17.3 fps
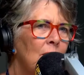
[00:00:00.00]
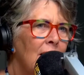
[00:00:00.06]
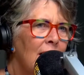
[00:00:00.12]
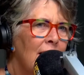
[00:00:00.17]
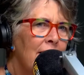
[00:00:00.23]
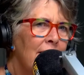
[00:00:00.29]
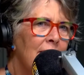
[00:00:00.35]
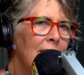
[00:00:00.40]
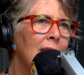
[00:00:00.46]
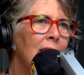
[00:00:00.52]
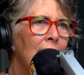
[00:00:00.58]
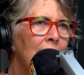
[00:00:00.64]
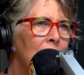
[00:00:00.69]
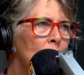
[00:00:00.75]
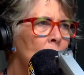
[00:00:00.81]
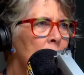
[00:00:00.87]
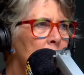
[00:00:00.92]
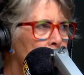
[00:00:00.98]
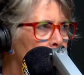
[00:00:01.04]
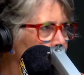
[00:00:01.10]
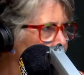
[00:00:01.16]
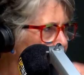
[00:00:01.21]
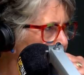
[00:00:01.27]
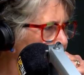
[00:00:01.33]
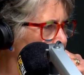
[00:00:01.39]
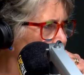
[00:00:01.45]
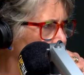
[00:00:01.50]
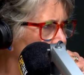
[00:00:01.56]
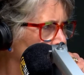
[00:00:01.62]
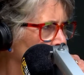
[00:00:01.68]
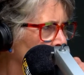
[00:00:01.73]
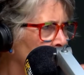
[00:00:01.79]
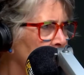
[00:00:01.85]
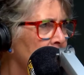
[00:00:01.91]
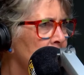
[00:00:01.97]
Well, I think I've always thought
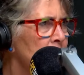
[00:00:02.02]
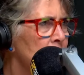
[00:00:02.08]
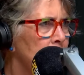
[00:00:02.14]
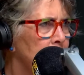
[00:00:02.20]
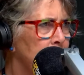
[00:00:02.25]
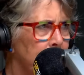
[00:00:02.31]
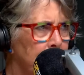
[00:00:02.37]
veg,